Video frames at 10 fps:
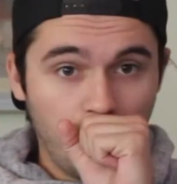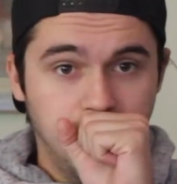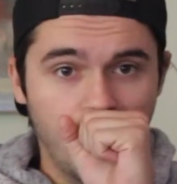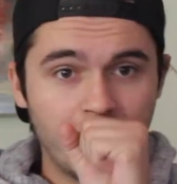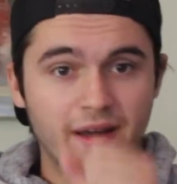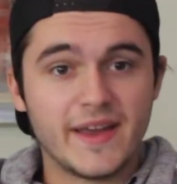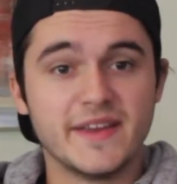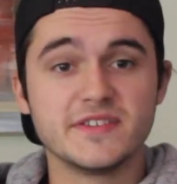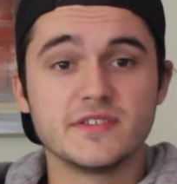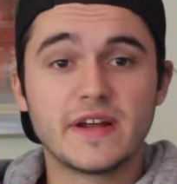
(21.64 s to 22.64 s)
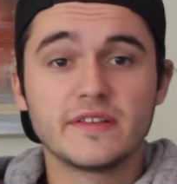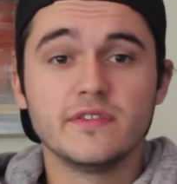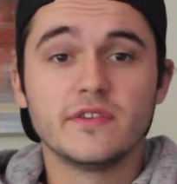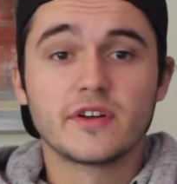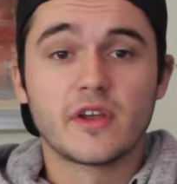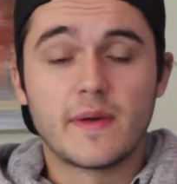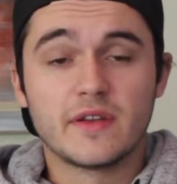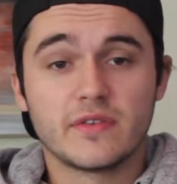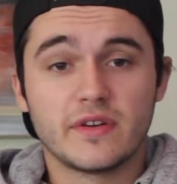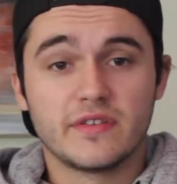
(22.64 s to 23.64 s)
He has directed
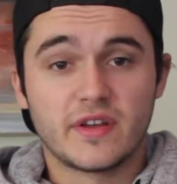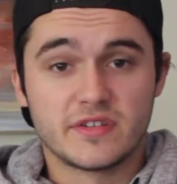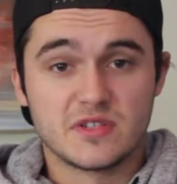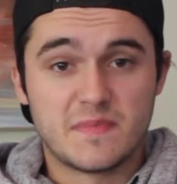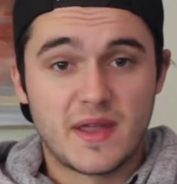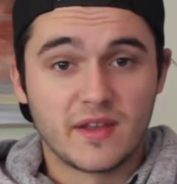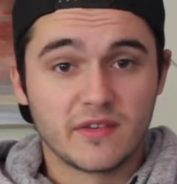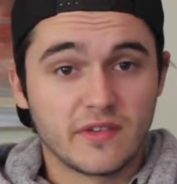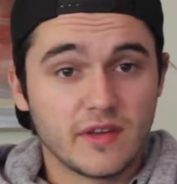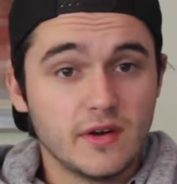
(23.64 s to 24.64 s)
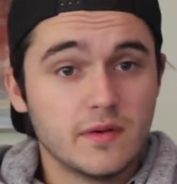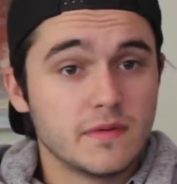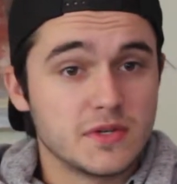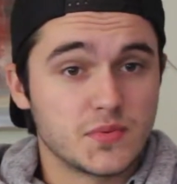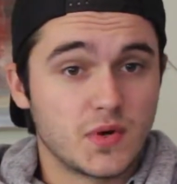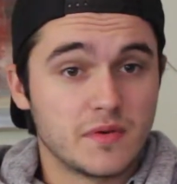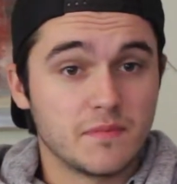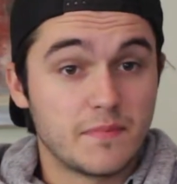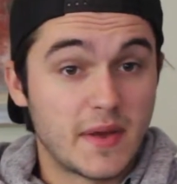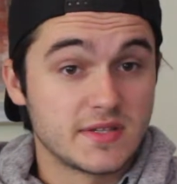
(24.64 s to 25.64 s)
documentaries such as Bending Steel, which
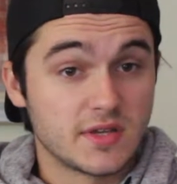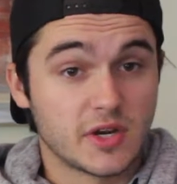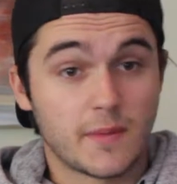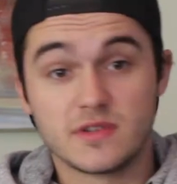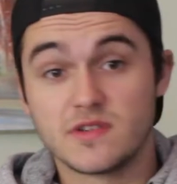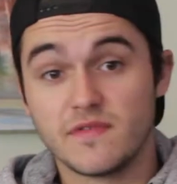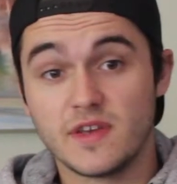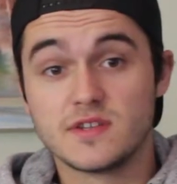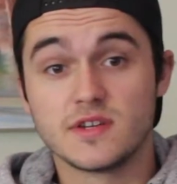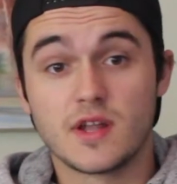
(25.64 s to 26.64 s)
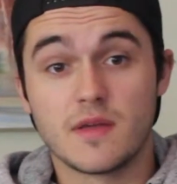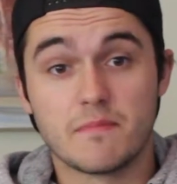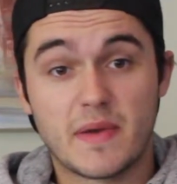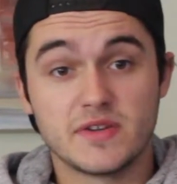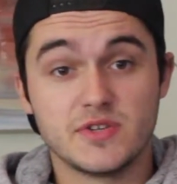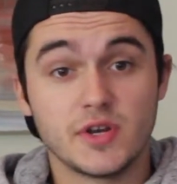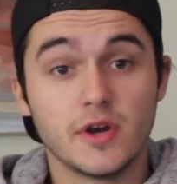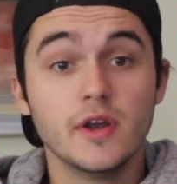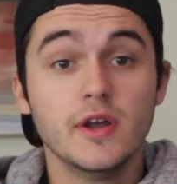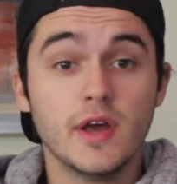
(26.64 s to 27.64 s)
won Best Documentary Featured and Best
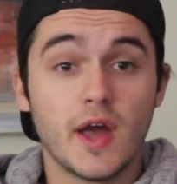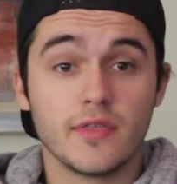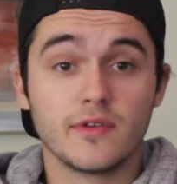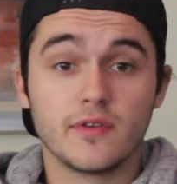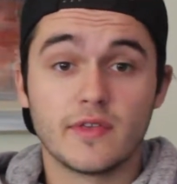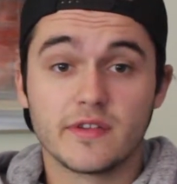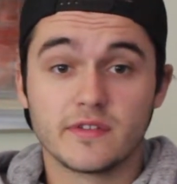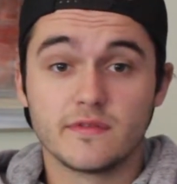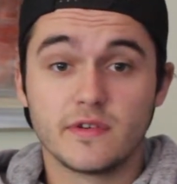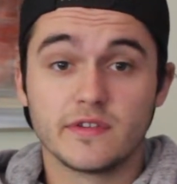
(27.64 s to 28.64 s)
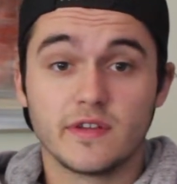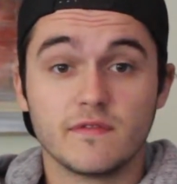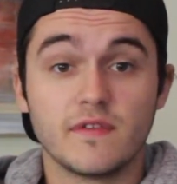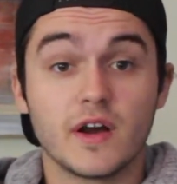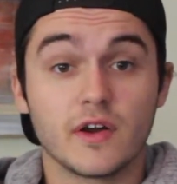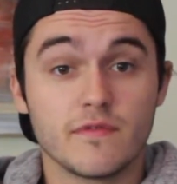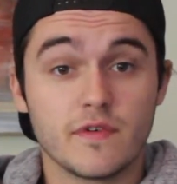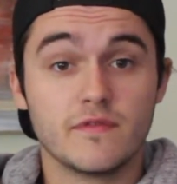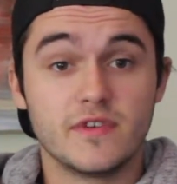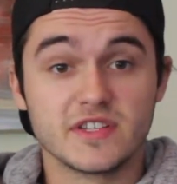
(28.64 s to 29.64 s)
Show at the 2014 Fargo
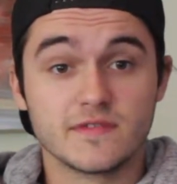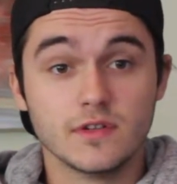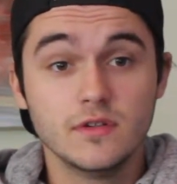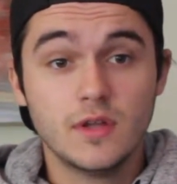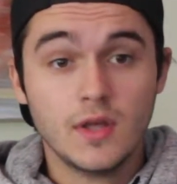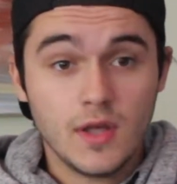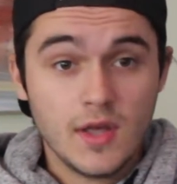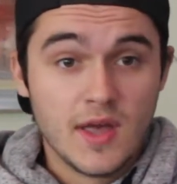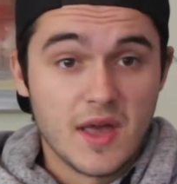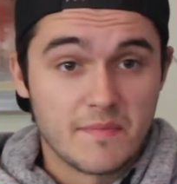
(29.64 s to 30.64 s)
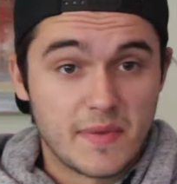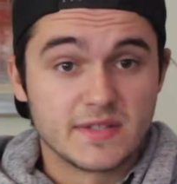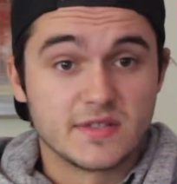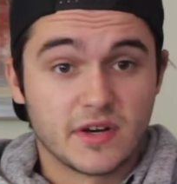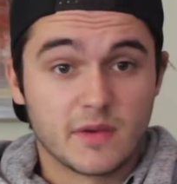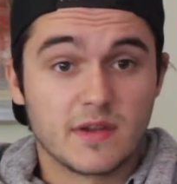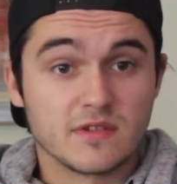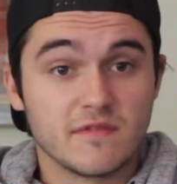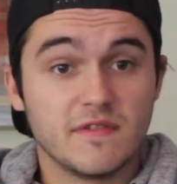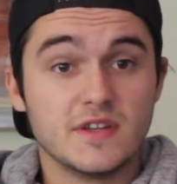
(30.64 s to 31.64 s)
Film Festival, and Best
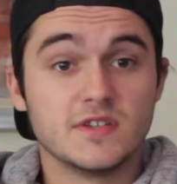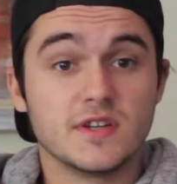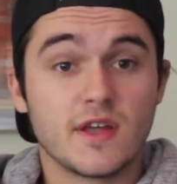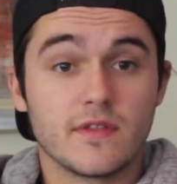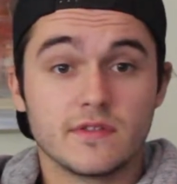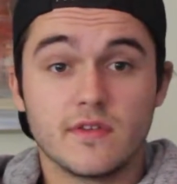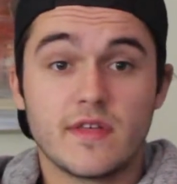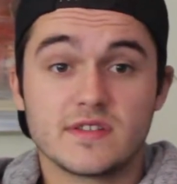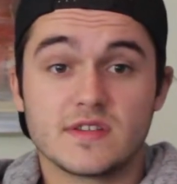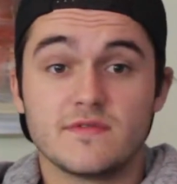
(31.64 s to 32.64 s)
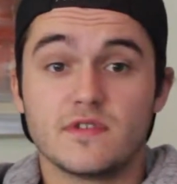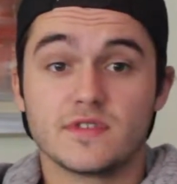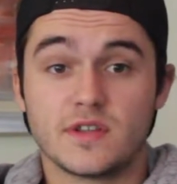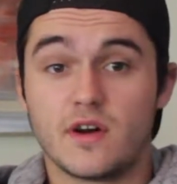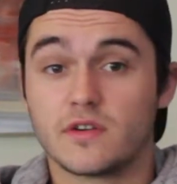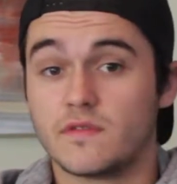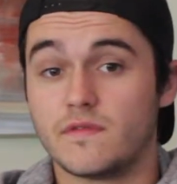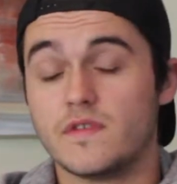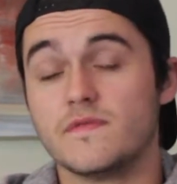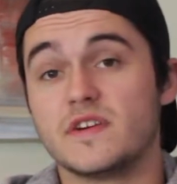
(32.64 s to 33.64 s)
Documentary Featured at the 2014 Oxford
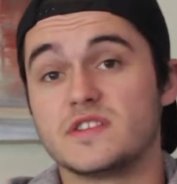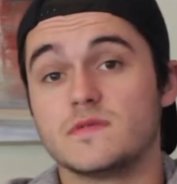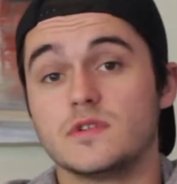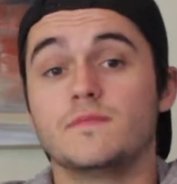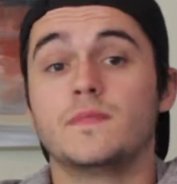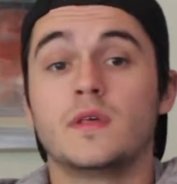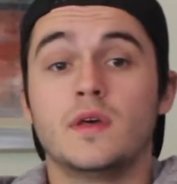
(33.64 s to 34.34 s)
Film Festival.